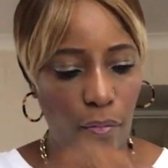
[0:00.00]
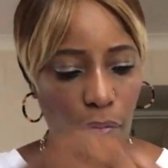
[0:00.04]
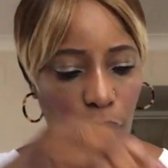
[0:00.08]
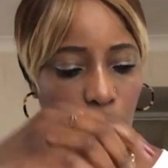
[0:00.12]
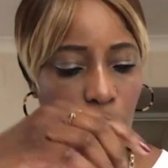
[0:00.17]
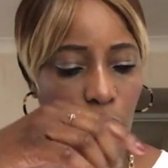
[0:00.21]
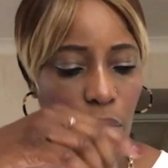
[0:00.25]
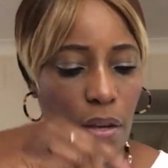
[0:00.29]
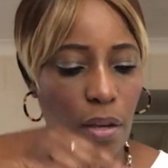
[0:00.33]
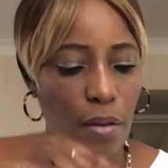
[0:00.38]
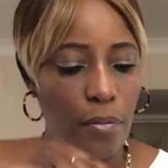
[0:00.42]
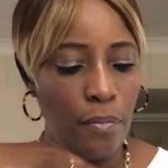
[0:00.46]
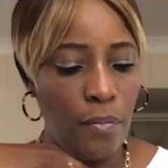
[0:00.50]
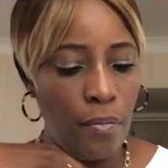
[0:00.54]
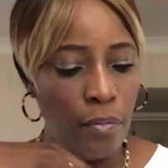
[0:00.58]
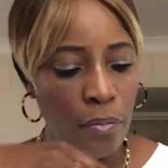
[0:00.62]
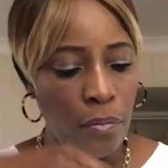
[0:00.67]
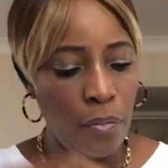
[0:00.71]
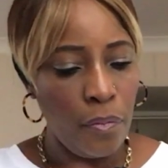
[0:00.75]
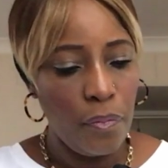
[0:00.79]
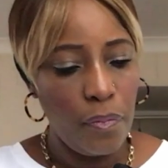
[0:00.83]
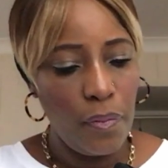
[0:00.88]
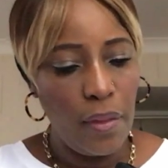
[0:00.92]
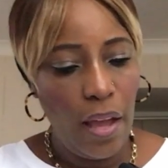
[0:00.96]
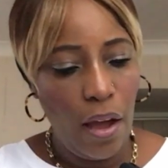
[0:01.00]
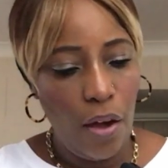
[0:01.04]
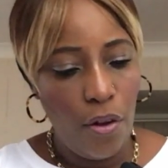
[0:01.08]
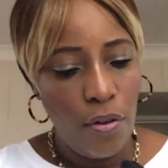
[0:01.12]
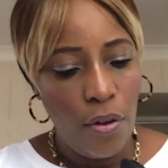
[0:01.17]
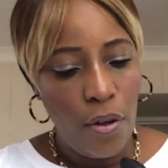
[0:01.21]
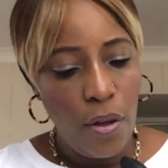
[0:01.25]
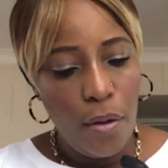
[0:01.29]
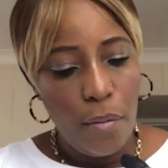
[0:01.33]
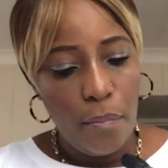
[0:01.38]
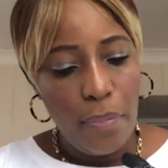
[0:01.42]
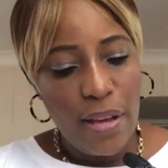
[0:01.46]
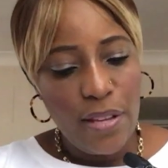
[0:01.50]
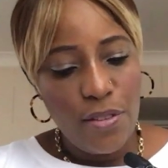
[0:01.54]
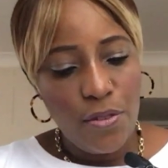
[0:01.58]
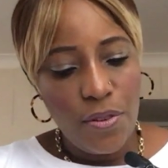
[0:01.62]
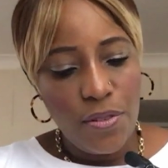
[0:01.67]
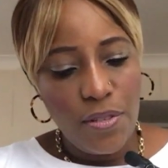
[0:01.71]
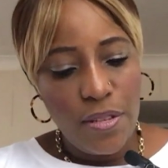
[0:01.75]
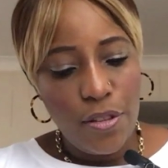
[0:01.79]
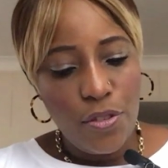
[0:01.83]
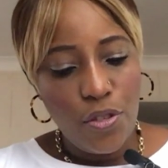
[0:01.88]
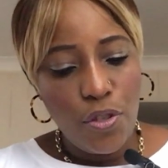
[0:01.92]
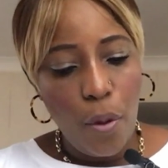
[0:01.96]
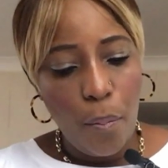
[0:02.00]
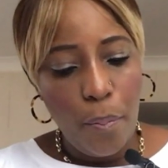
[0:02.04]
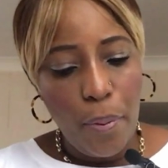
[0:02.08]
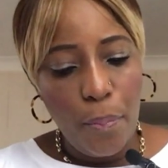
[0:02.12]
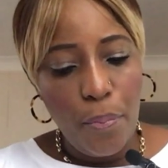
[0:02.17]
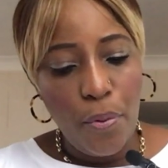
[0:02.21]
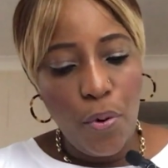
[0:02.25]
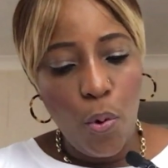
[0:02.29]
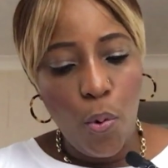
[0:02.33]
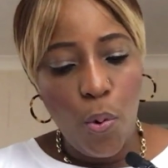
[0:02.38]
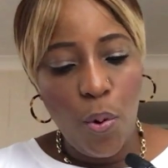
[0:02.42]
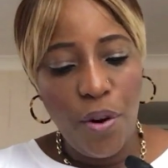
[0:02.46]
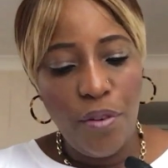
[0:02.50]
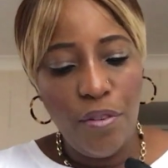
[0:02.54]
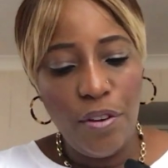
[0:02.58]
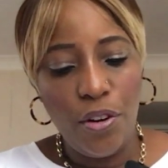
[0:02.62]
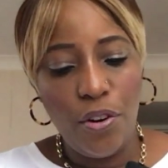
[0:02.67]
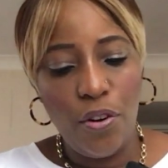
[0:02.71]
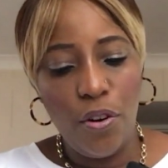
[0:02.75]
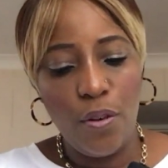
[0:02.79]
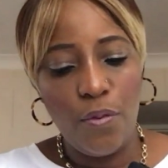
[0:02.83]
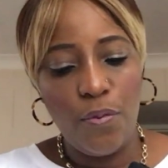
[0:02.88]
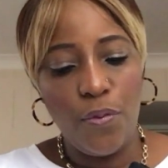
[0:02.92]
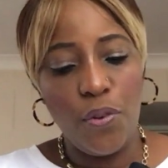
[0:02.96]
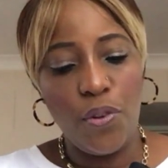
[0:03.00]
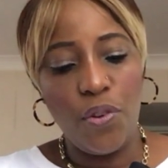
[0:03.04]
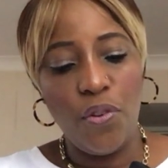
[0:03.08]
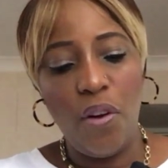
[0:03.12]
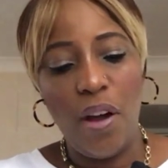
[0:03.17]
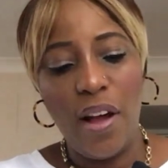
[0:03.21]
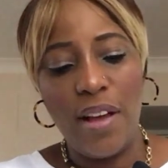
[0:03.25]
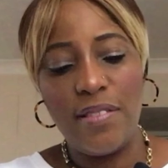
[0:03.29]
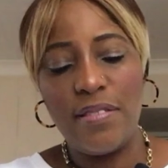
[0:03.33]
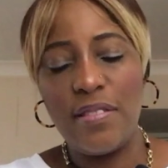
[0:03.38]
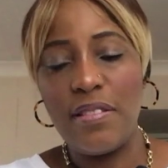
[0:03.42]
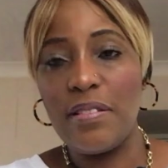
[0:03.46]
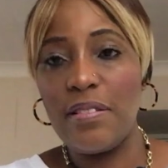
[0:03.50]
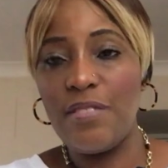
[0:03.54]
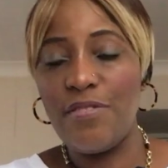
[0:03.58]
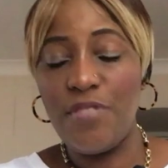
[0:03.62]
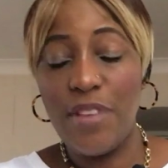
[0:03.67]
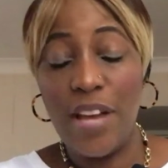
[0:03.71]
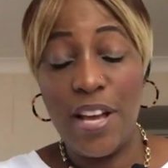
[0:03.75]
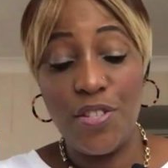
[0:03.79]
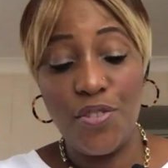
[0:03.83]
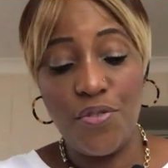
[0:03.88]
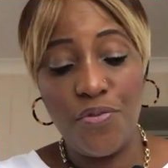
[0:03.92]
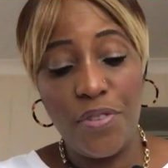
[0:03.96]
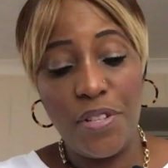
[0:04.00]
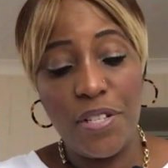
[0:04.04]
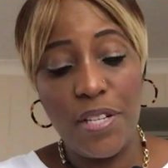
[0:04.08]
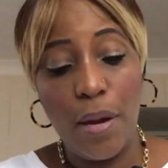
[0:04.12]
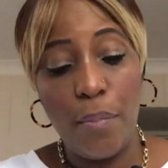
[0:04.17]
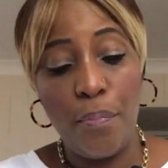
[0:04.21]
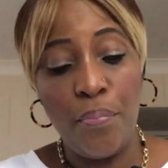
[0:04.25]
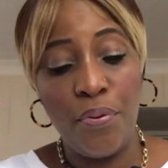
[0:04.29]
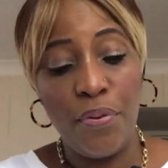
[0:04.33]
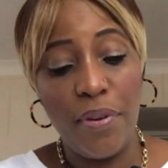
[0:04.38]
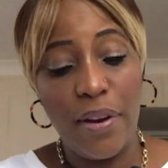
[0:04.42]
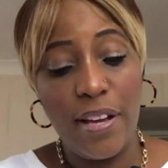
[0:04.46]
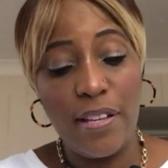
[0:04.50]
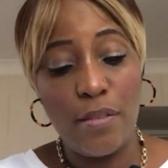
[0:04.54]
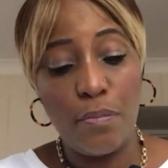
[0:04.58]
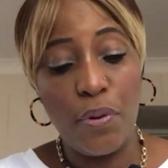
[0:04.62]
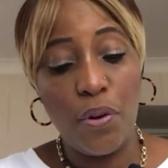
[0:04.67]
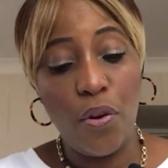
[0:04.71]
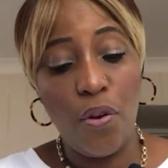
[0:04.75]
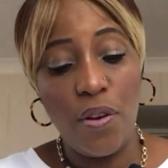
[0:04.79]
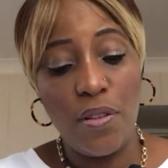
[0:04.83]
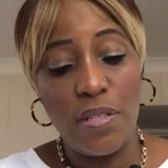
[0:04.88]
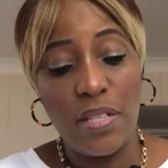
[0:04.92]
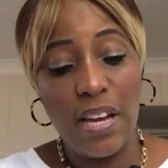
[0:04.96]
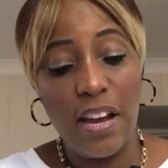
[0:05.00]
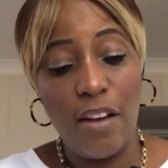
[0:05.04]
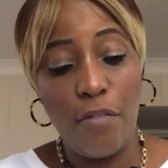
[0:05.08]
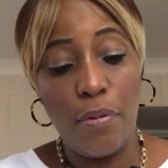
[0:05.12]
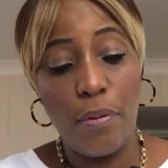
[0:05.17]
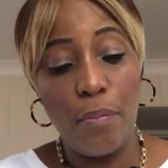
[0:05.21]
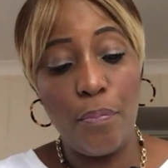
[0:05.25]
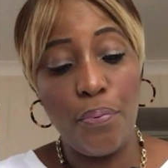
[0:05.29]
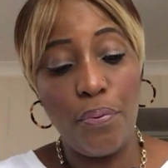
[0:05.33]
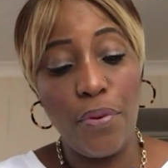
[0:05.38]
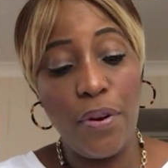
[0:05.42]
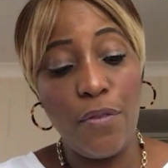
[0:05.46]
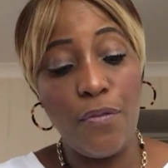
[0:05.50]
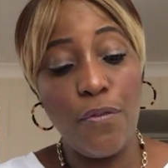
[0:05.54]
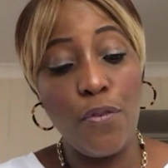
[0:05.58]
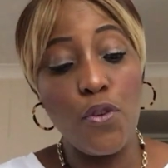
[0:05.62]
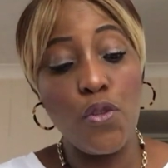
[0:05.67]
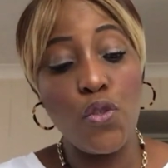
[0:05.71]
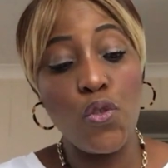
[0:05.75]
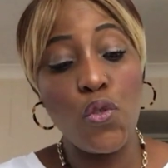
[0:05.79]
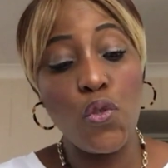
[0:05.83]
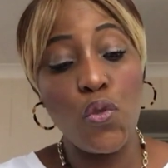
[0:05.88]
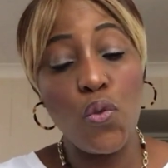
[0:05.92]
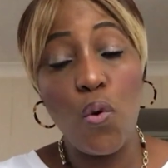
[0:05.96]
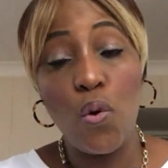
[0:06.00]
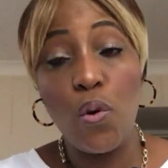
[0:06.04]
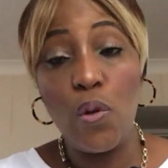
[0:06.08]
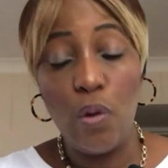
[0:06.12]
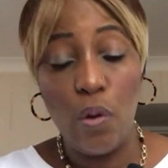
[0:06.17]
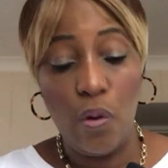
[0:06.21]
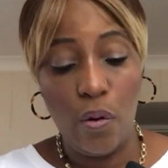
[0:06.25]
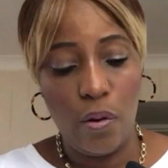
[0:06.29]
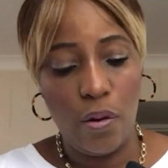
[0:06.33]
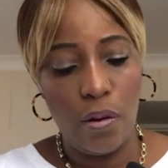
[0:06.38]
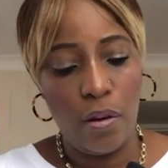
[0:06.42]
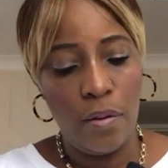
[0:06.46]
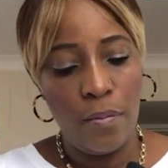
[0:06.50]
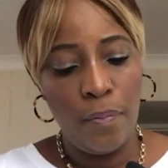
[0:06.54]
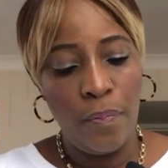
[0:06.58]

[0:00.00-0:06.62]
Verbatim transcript: Okay. Now, Pastor says some people query God for not answering, answering their prayers because they have been praying for so long.